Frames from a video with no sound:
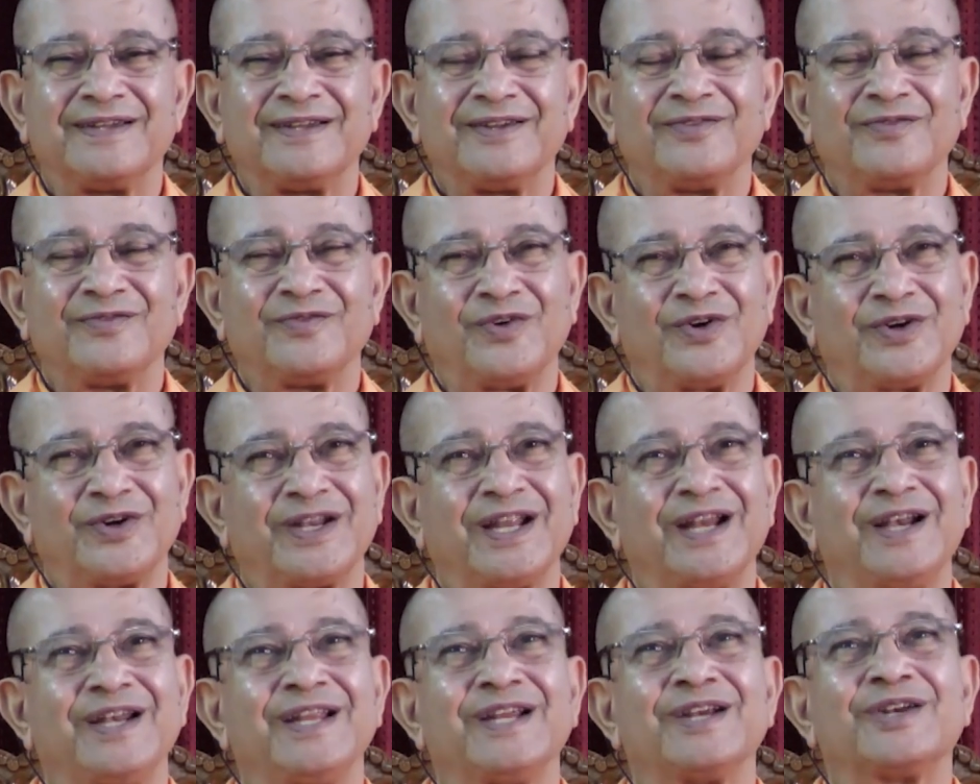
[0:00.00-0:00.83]
For
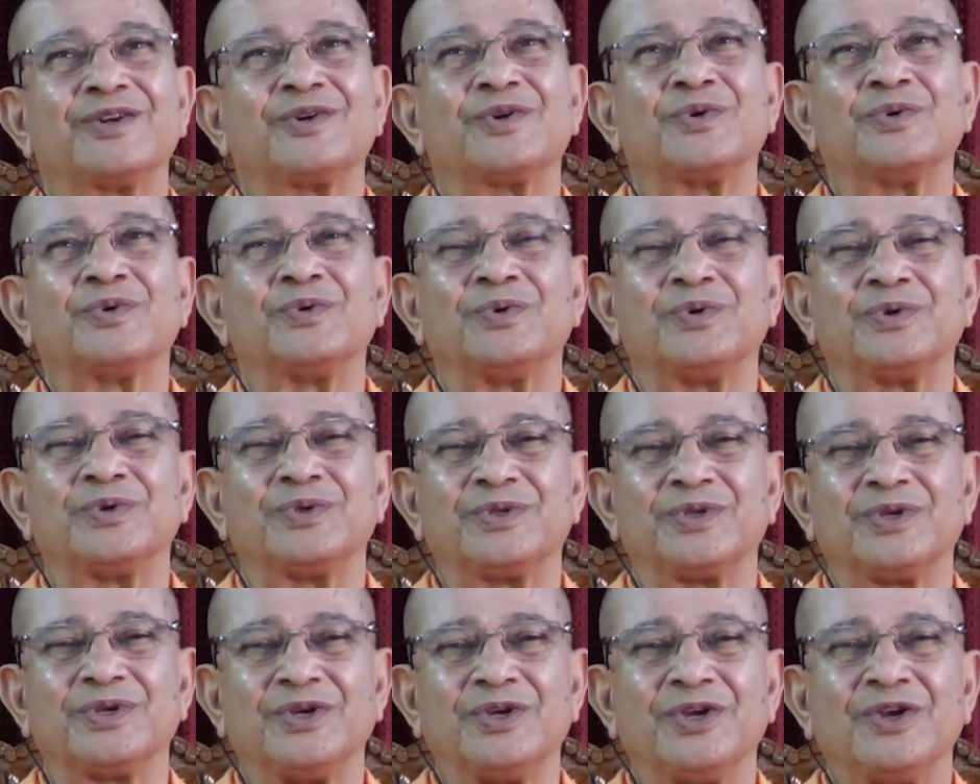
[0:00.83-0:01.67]
telling truth,
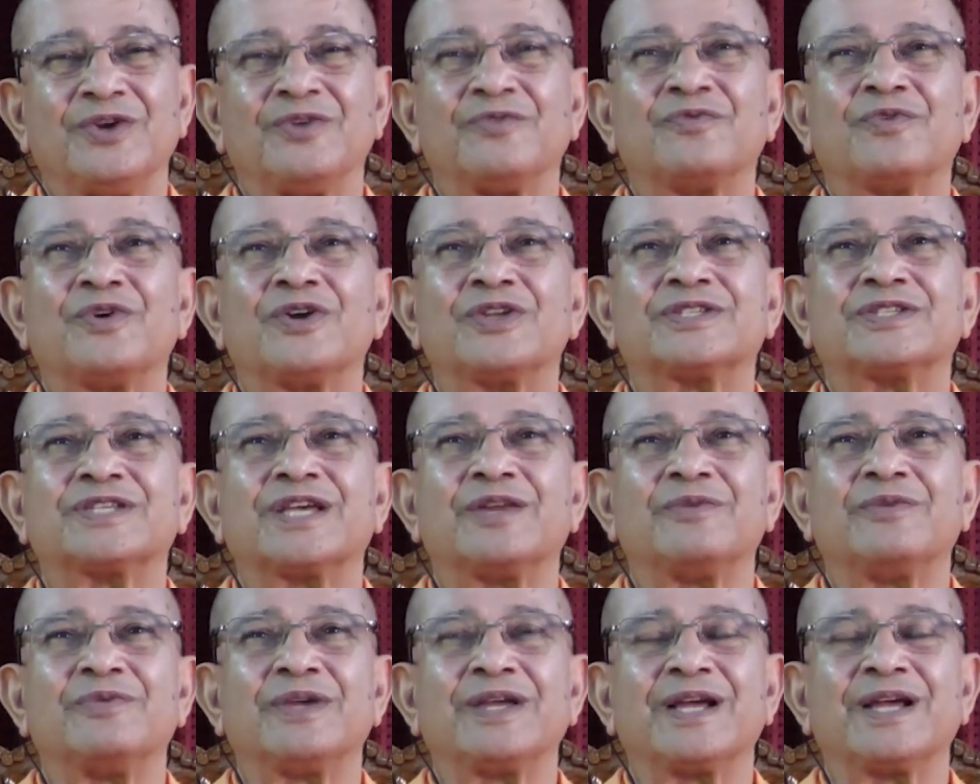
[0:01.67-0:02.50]
for
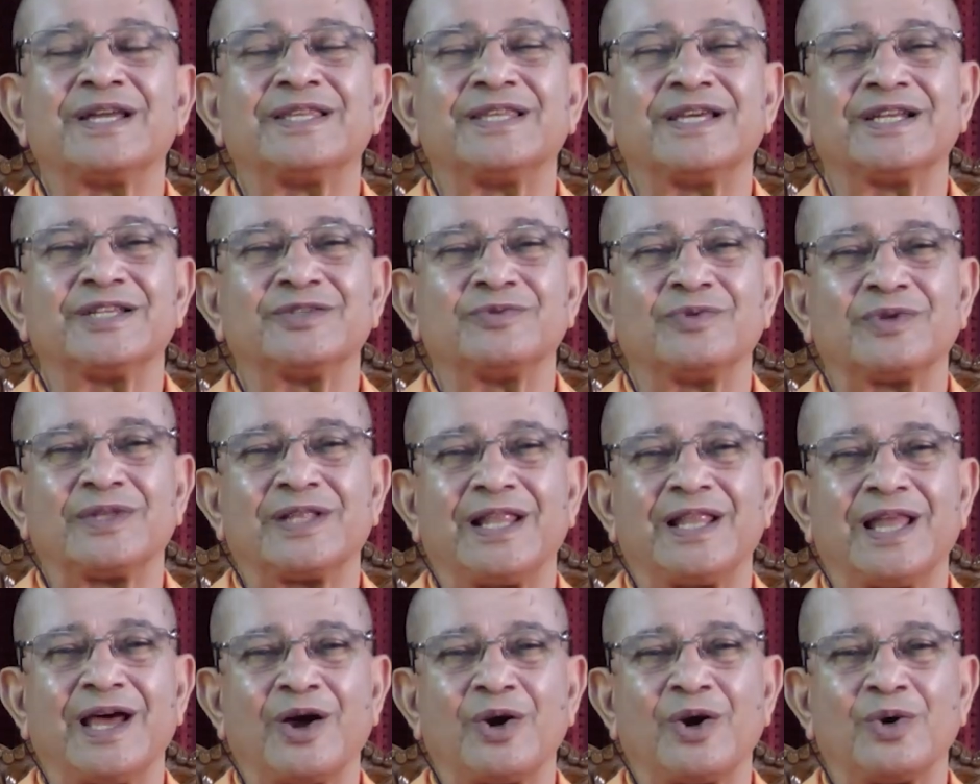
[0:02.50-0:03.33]
serving others with
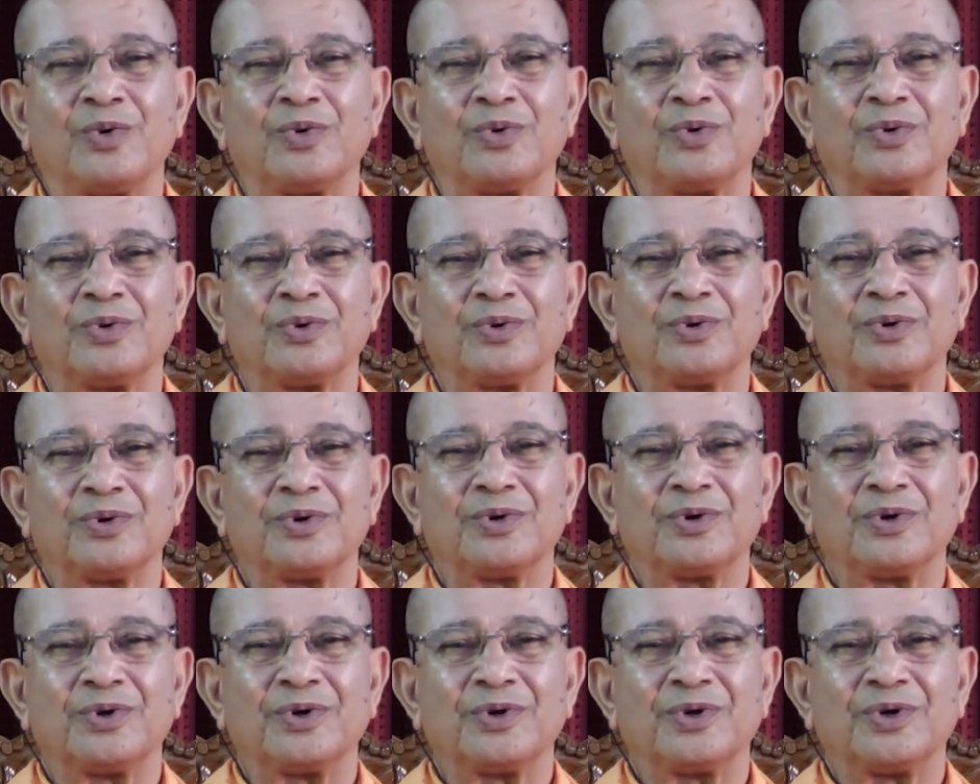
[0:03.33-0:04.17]
love,
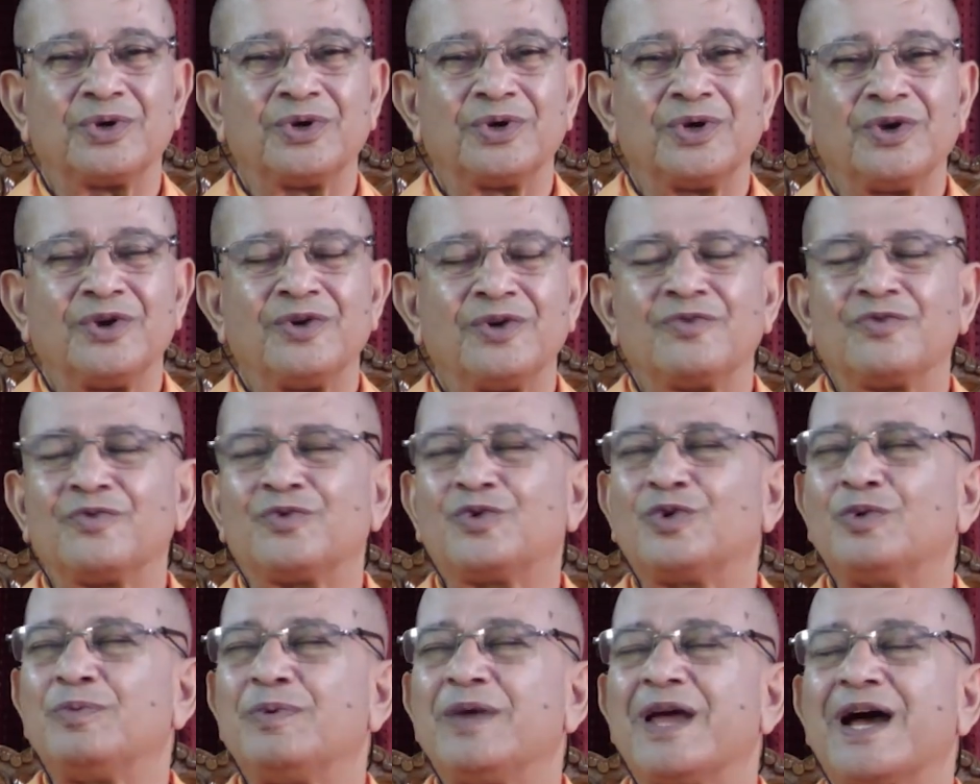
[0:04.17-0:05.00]

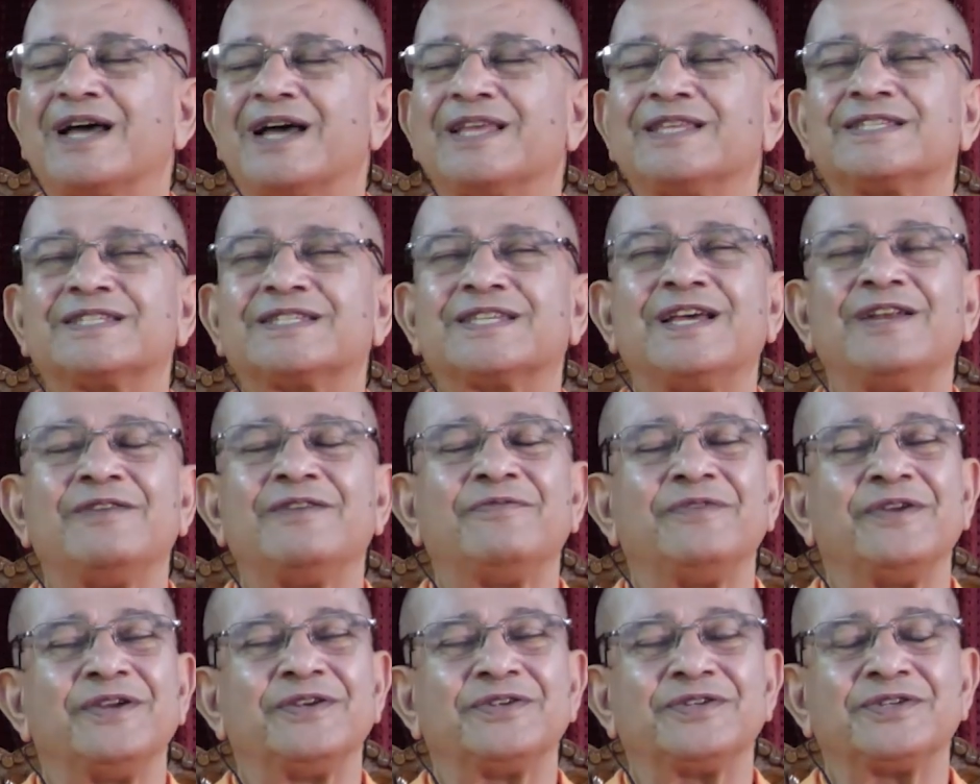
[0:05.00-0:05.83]
to be
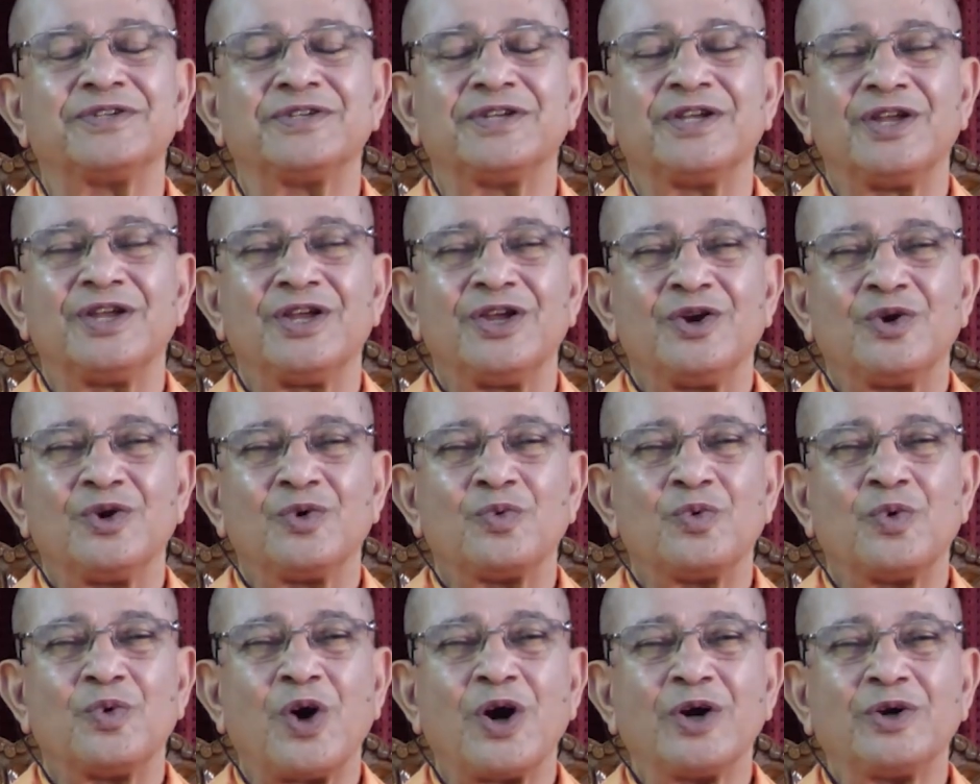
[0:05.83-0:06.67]
unselfish,
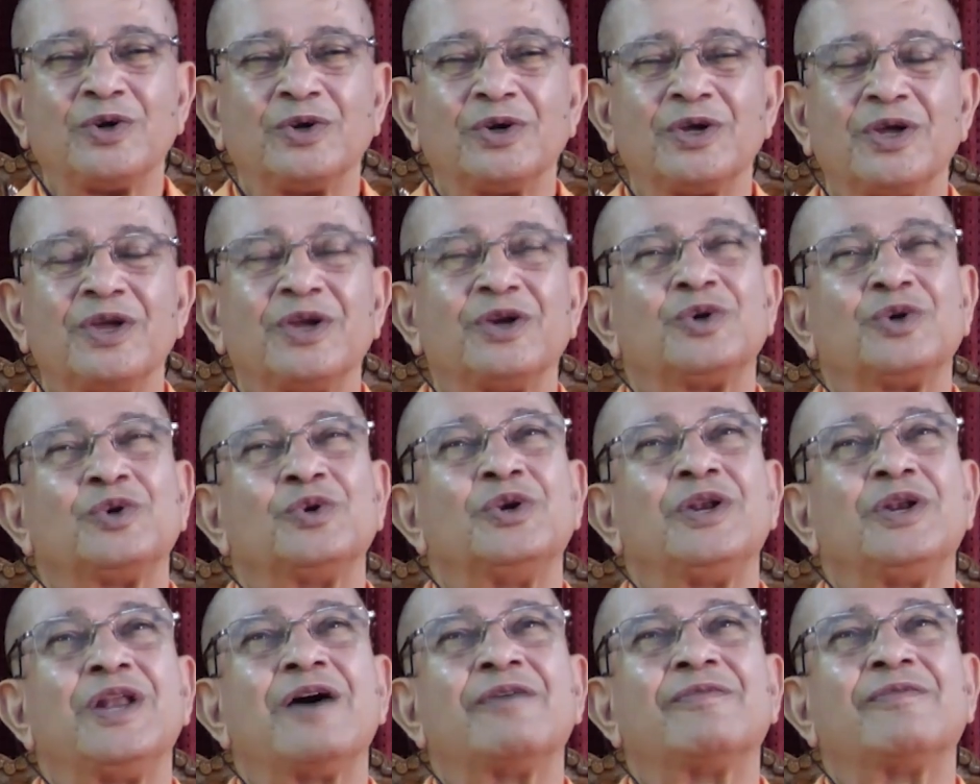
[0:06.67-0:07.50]
to
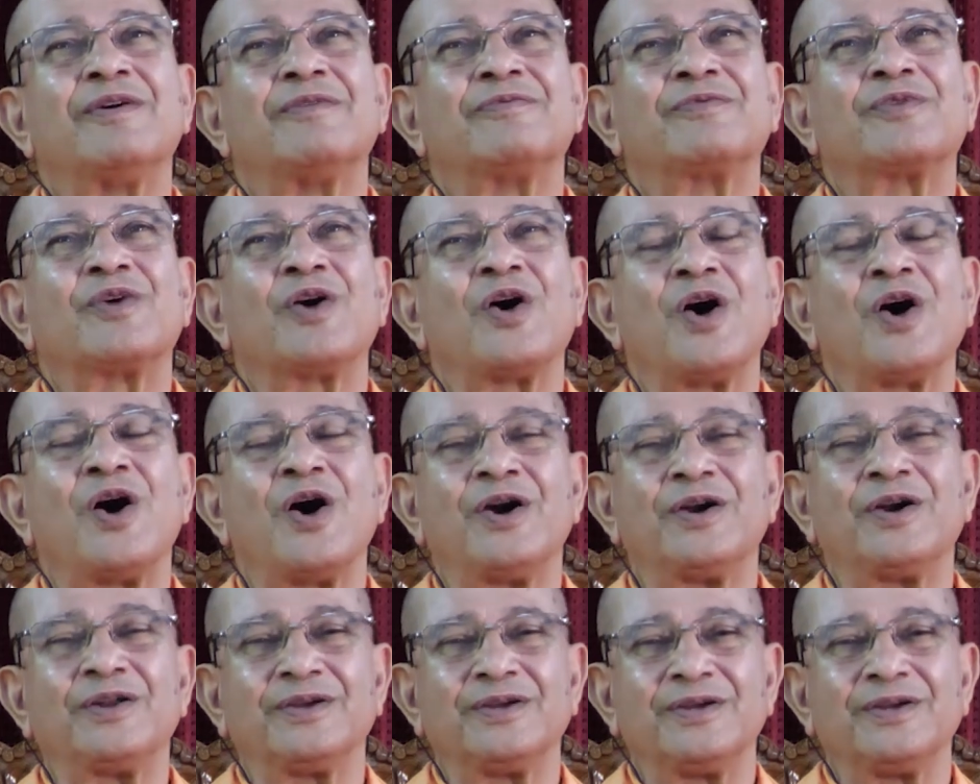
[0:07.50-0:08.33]
love of
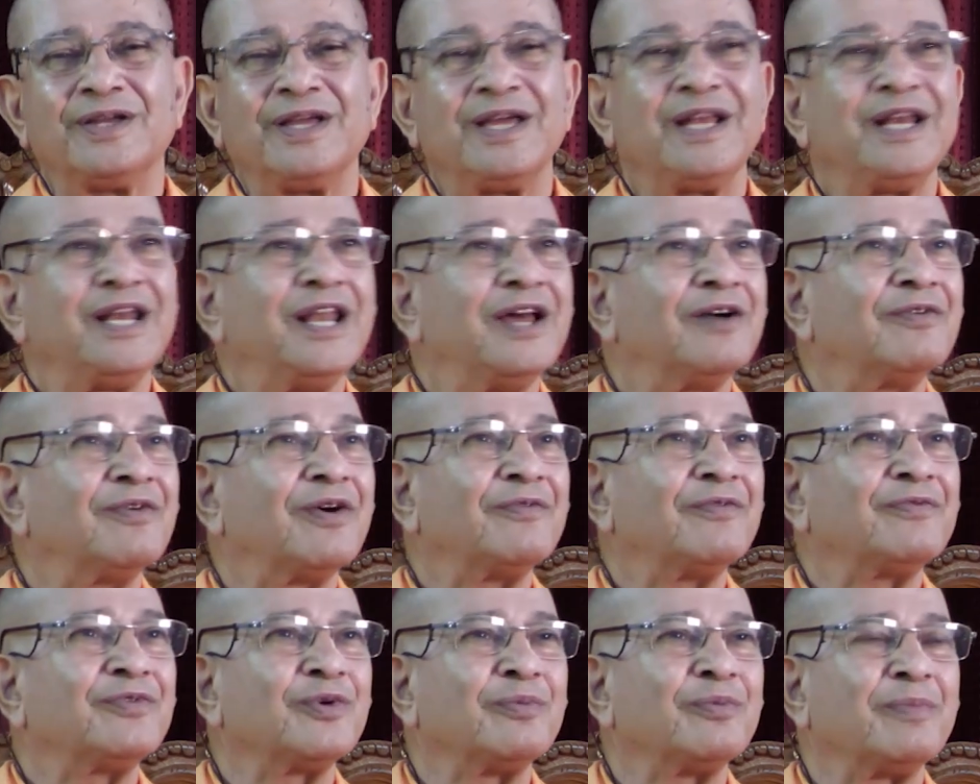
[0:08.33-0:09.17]
God, love
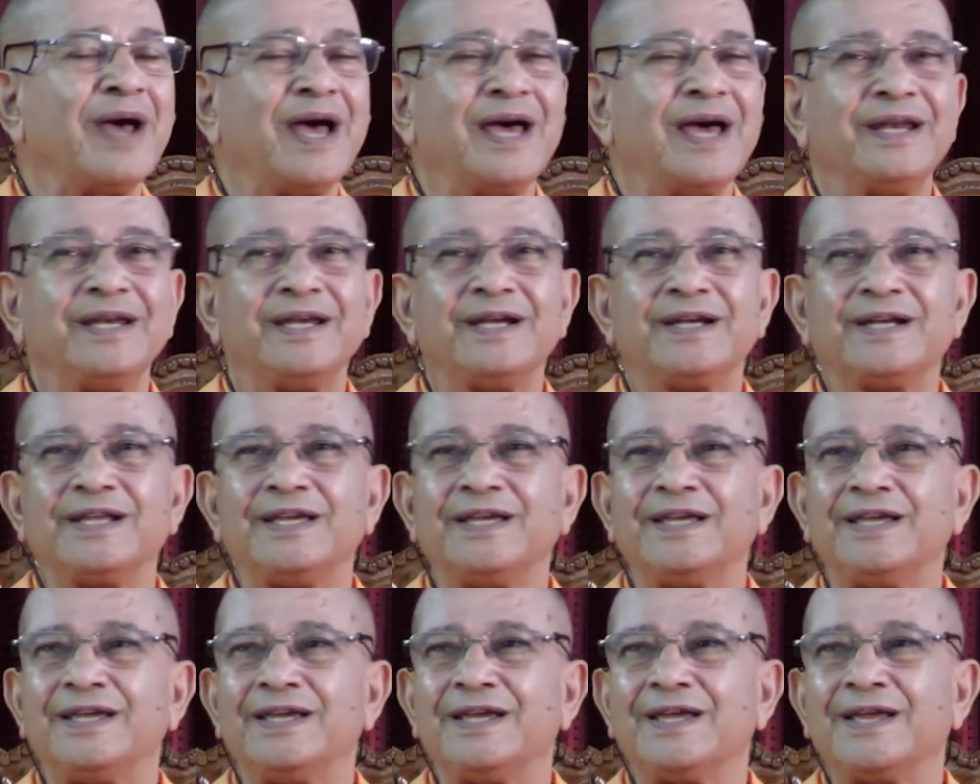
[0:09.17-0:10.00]
of
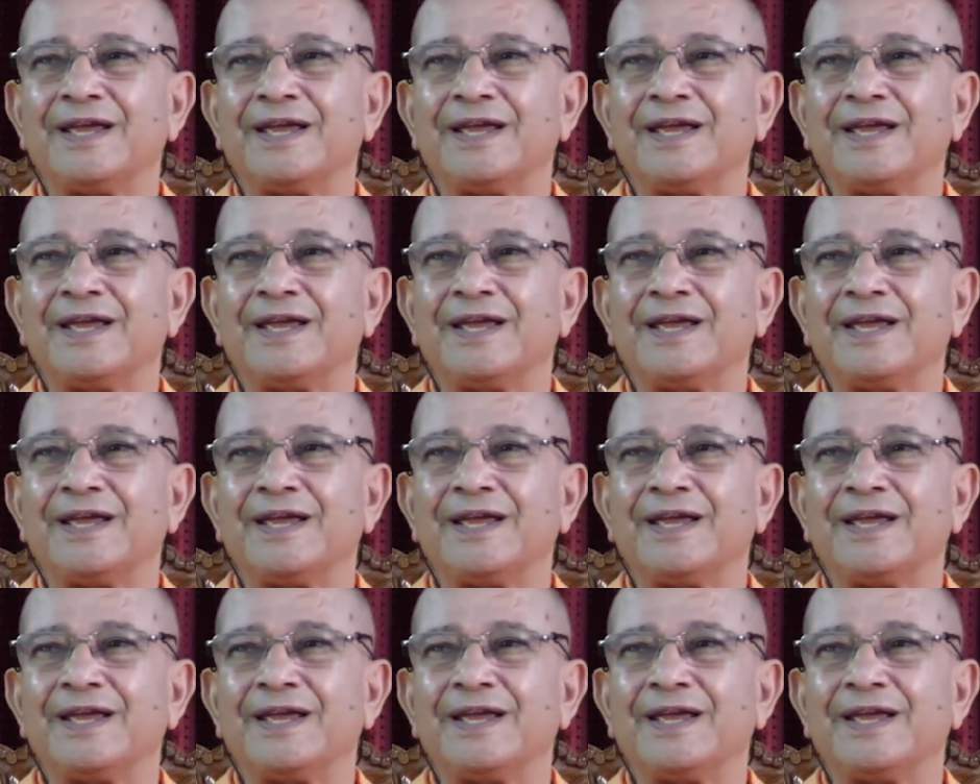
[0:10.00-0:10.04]
humanity.